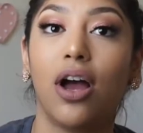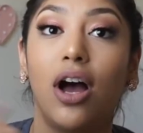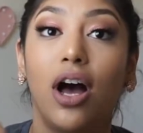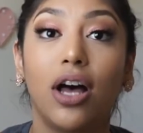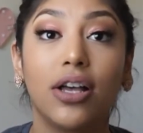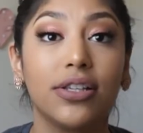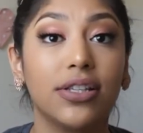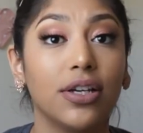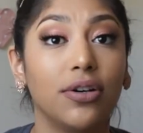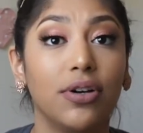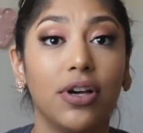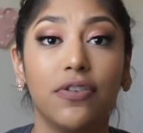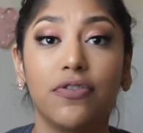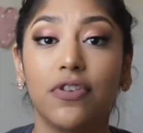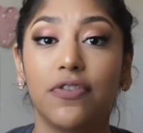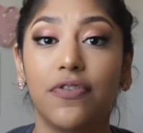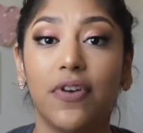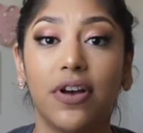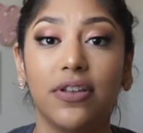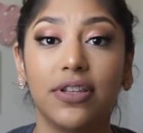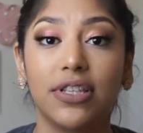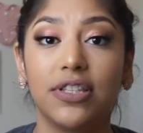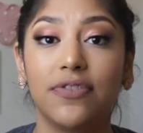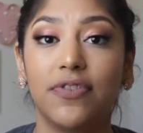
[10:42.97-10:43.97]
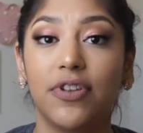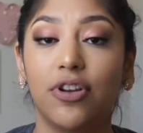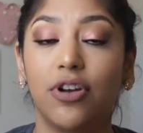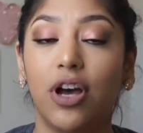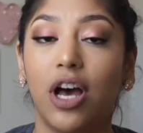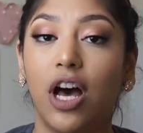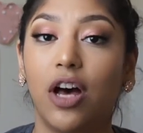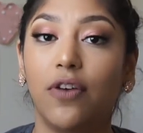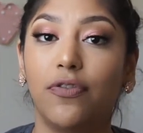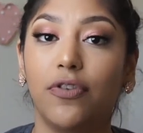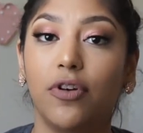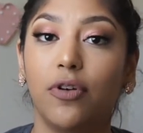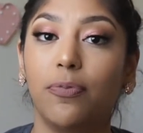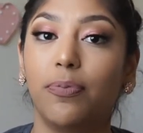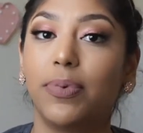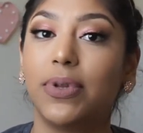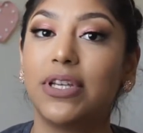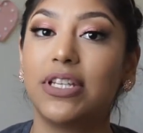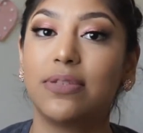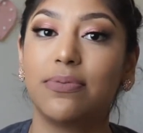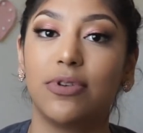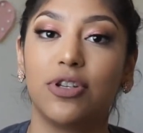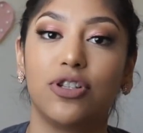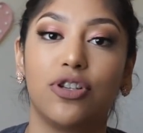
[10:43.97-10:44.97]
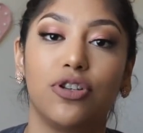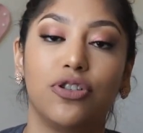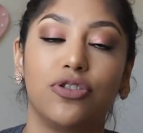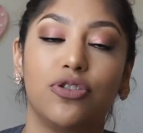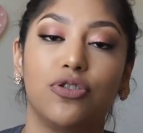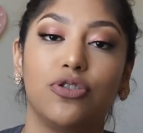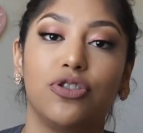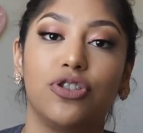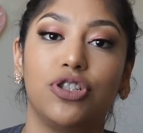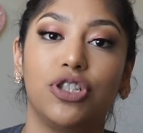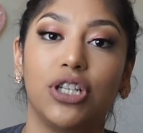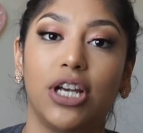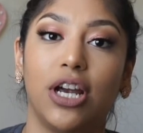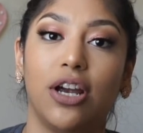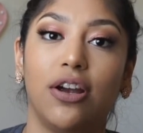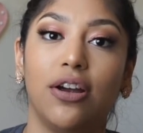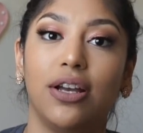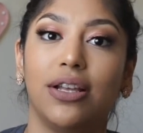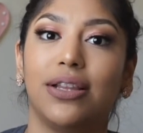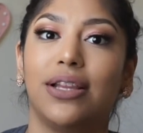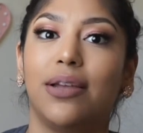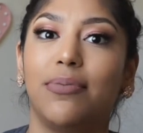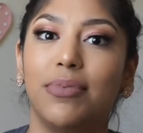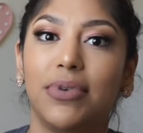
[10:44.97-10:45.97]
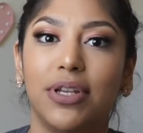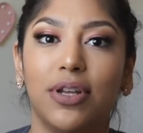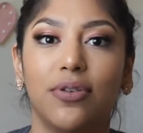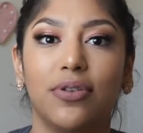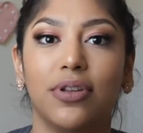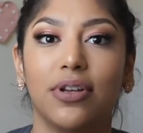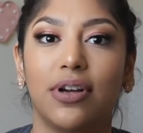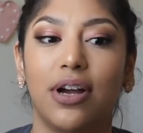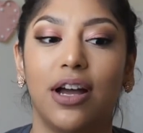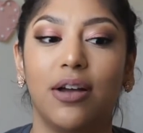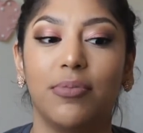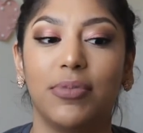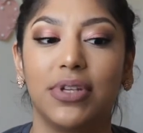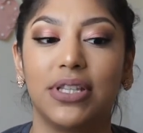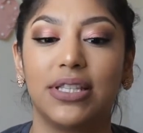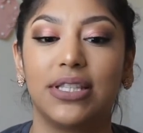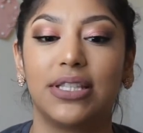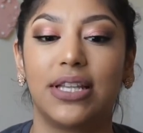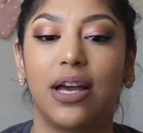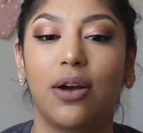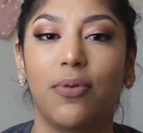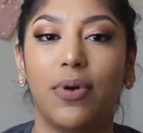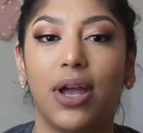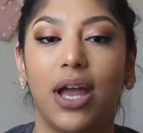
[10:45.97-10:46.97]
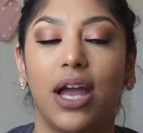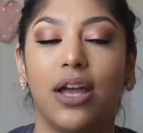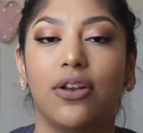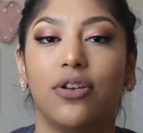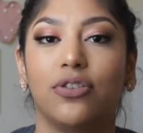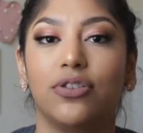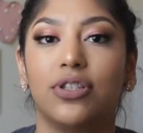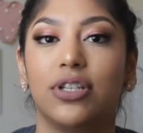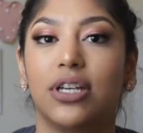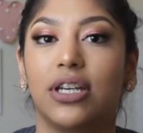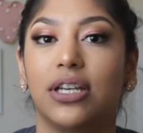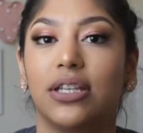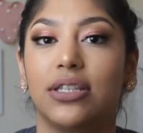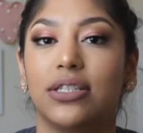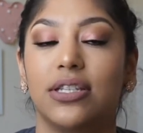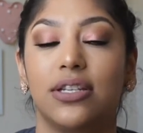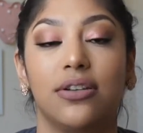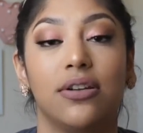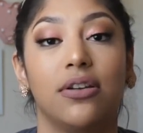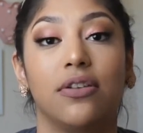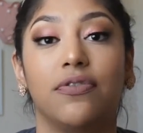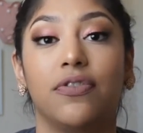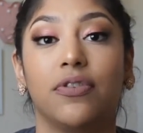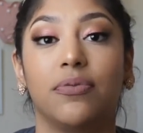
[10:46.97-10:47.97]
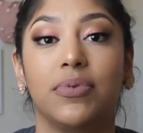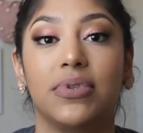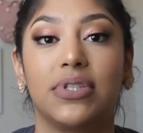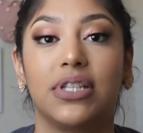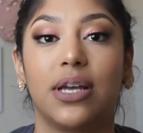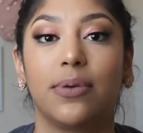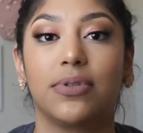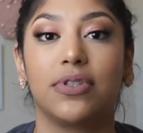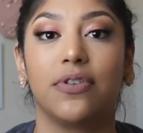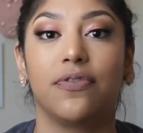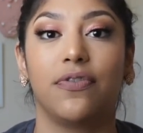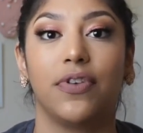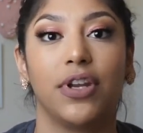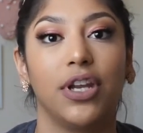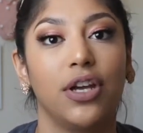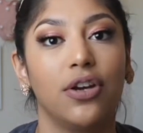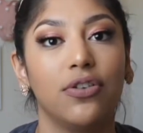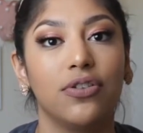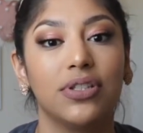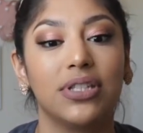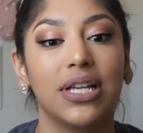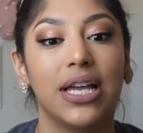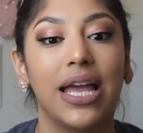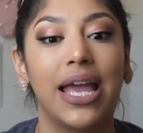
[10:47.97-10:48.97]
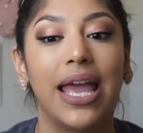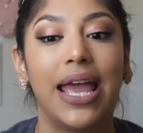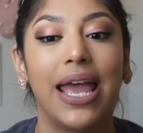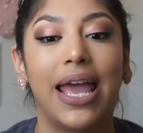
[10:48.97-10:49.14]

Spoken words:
Also, if you found this video helpful, please make sure to share it. Let me know in the comments, that way I know to continue to film these types of videos.